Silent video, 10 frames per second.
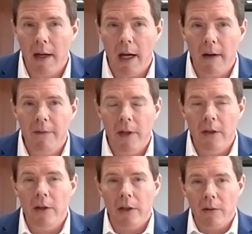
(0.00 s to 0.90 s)
of the
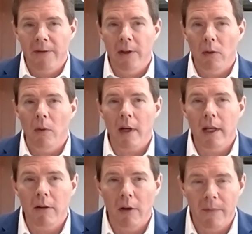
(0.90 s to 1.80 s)
nuclear fuel
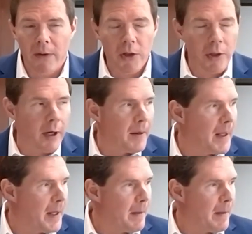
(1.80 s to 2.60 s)
working group for sure.